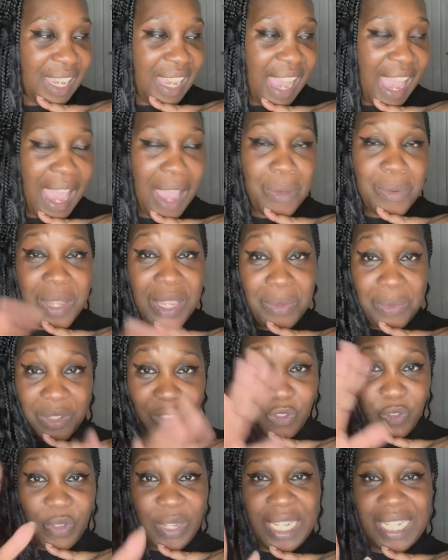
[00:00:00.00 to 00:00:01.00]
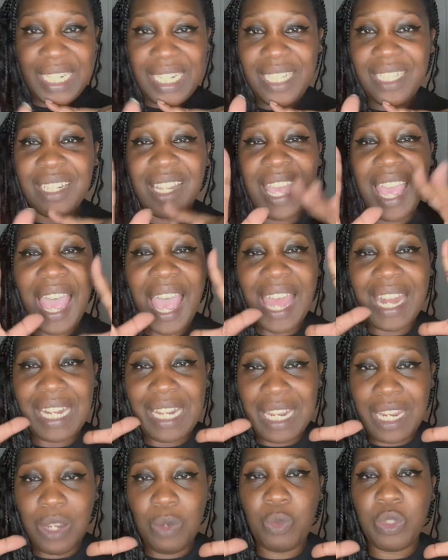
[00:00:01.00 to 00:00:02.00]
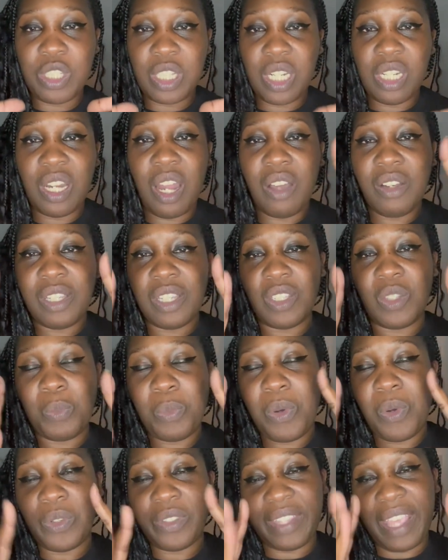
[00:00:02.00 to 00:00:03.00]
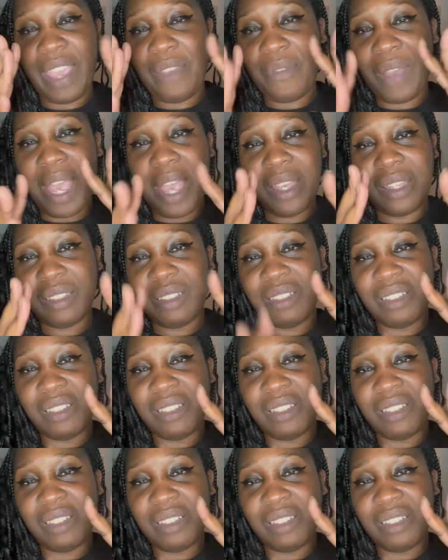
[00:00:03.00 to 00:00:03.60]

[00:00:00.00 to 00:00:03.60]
how he was feeling, and it was the longest pause ever.